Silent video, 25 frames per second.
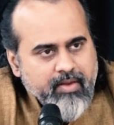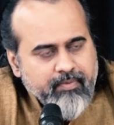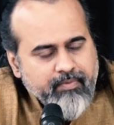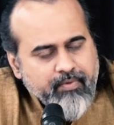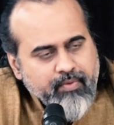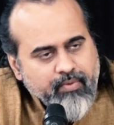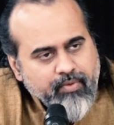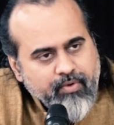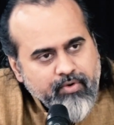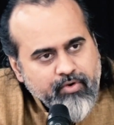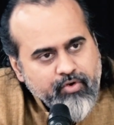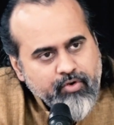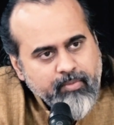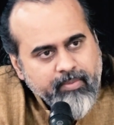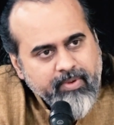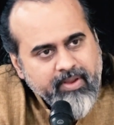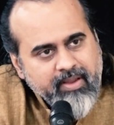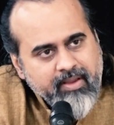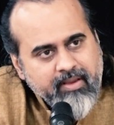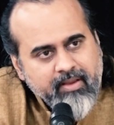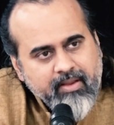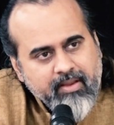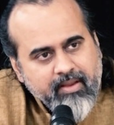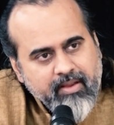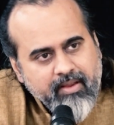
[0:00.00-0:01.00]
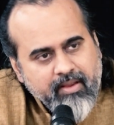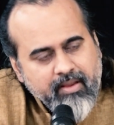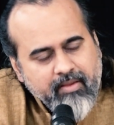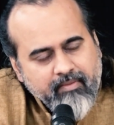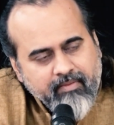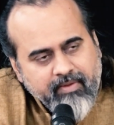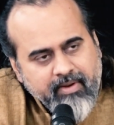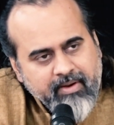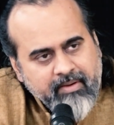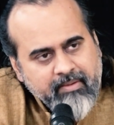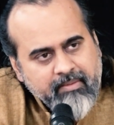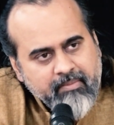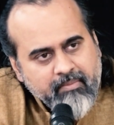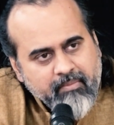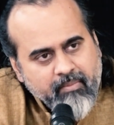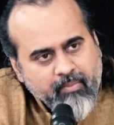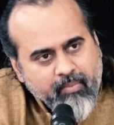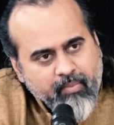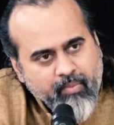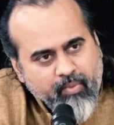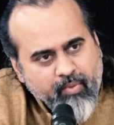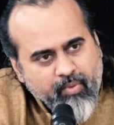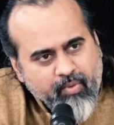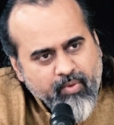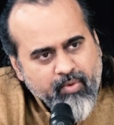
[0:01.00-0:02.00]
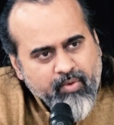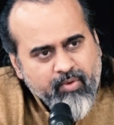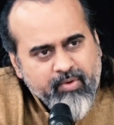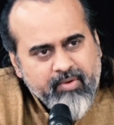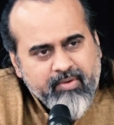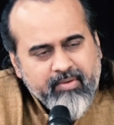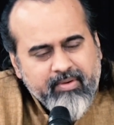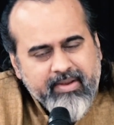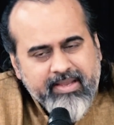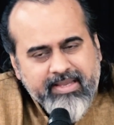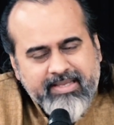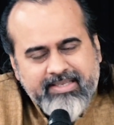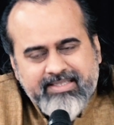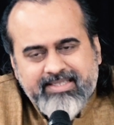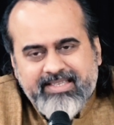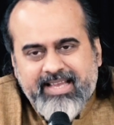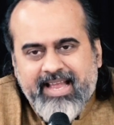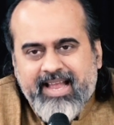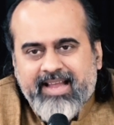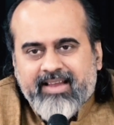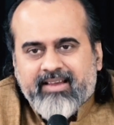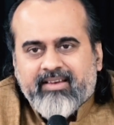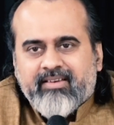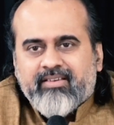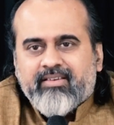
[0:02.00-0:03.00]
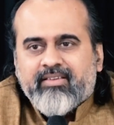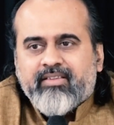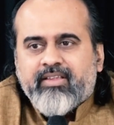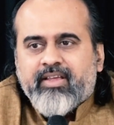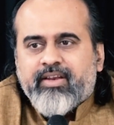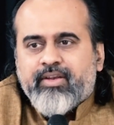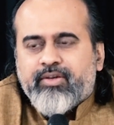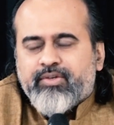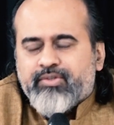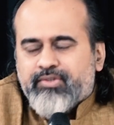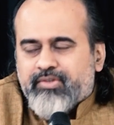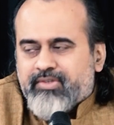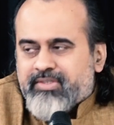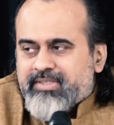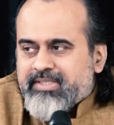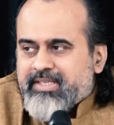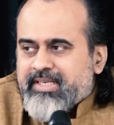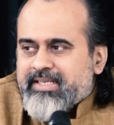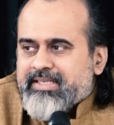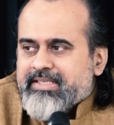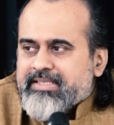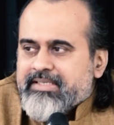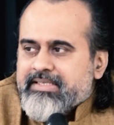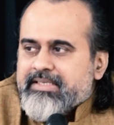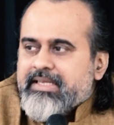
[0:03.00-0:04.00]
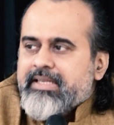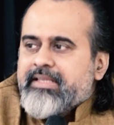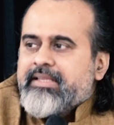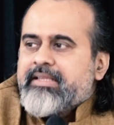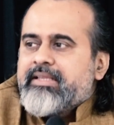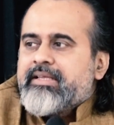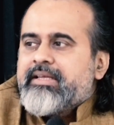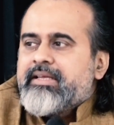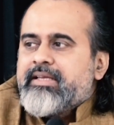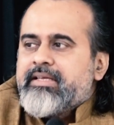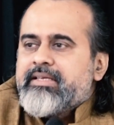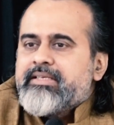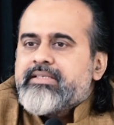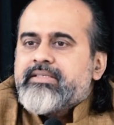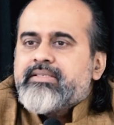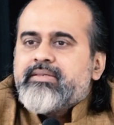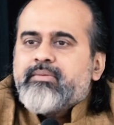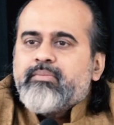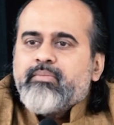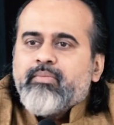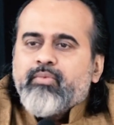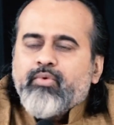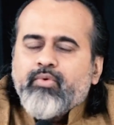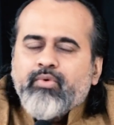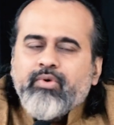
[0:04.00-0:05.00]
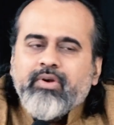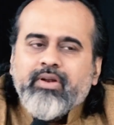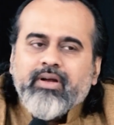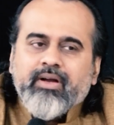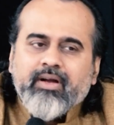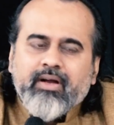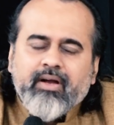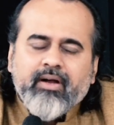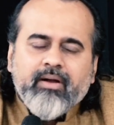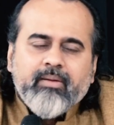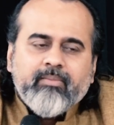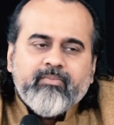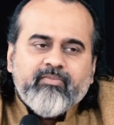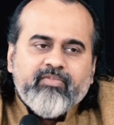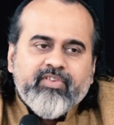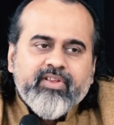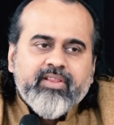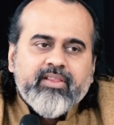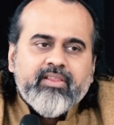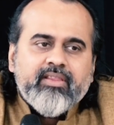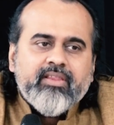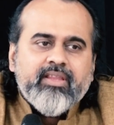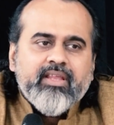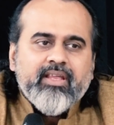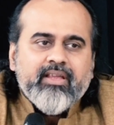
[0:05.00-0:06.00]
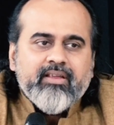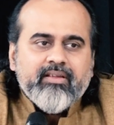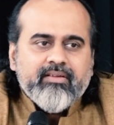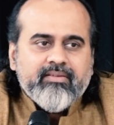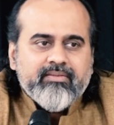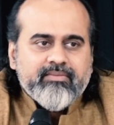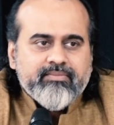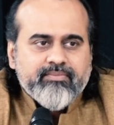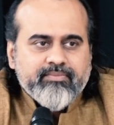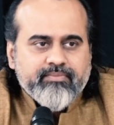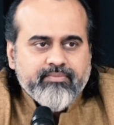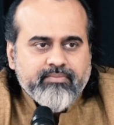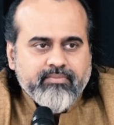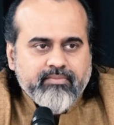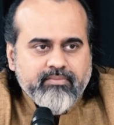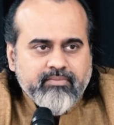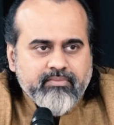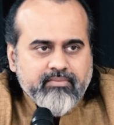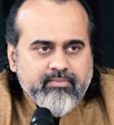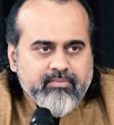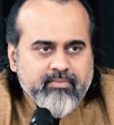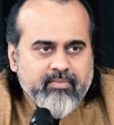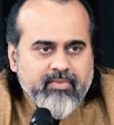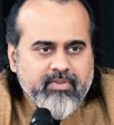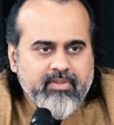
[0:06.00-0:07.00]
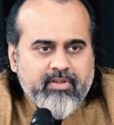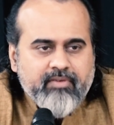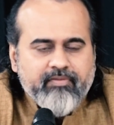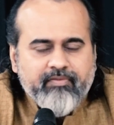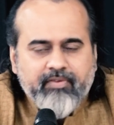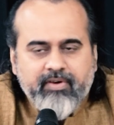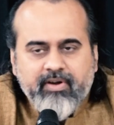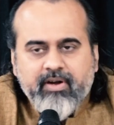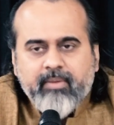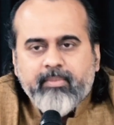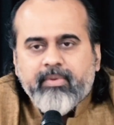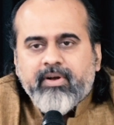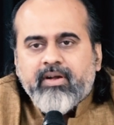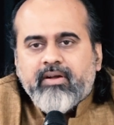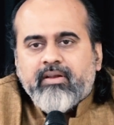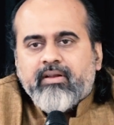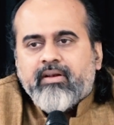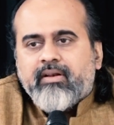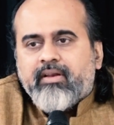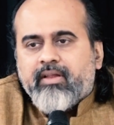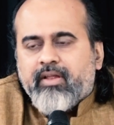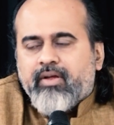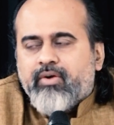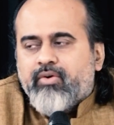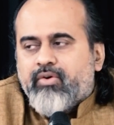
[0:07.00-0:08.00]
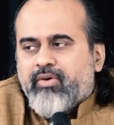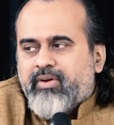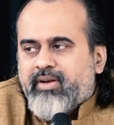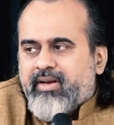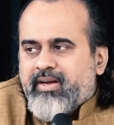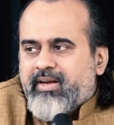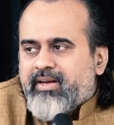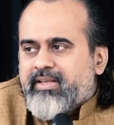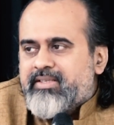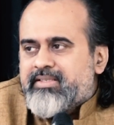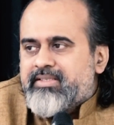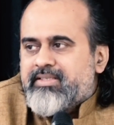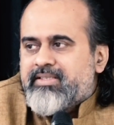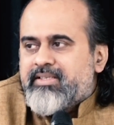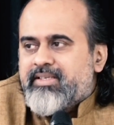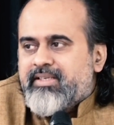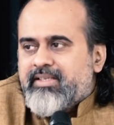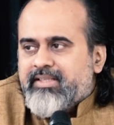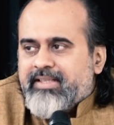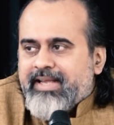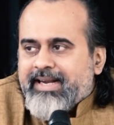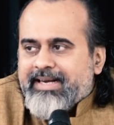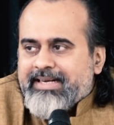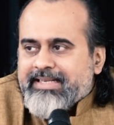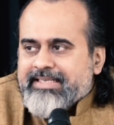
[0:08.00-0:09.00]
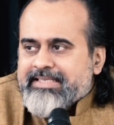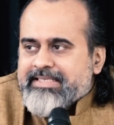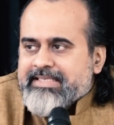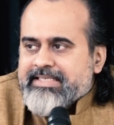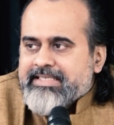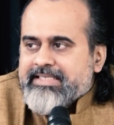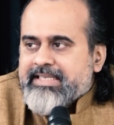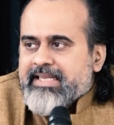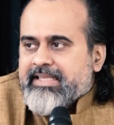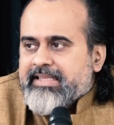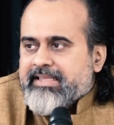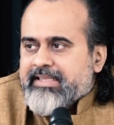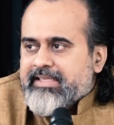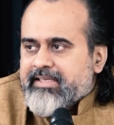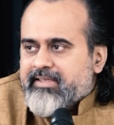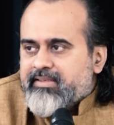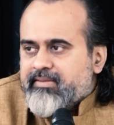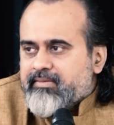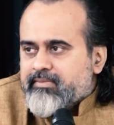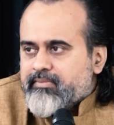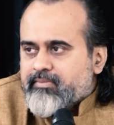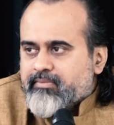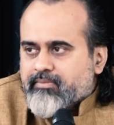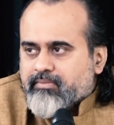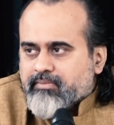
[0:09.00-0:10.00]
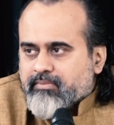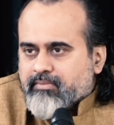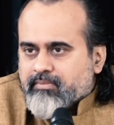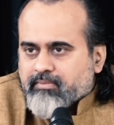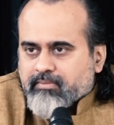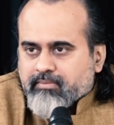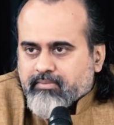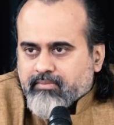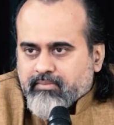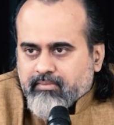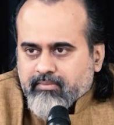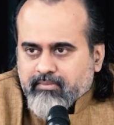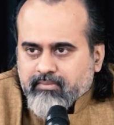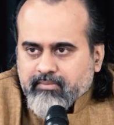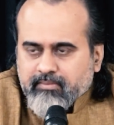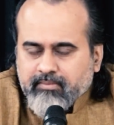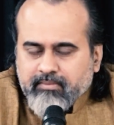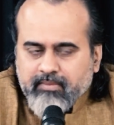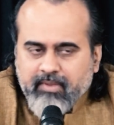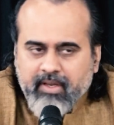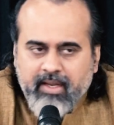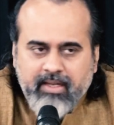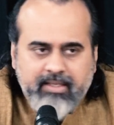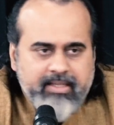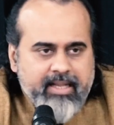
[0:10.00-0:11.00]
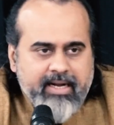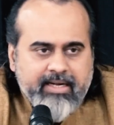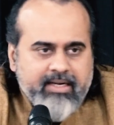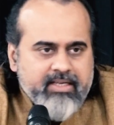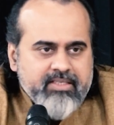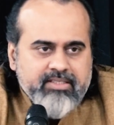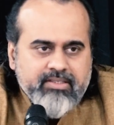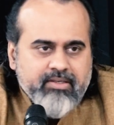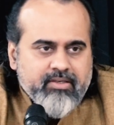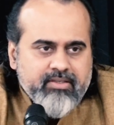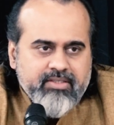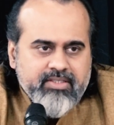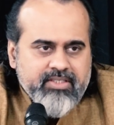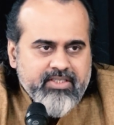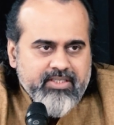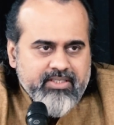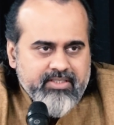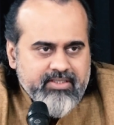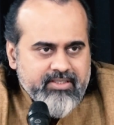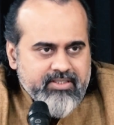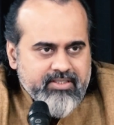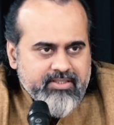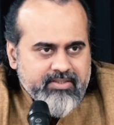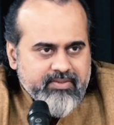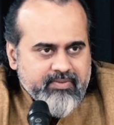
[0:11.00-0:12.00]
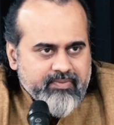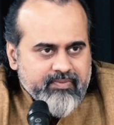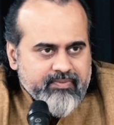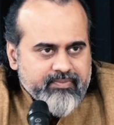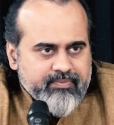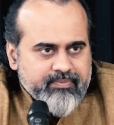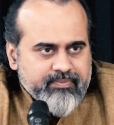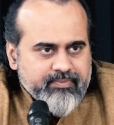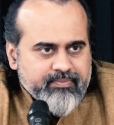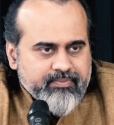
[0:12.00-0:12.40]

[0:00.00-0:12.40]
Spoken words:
If you want to be even more exact, then you should say Sat is Mool Aham Vritti. The fundamental ego tendency, that is Sat. That does not change.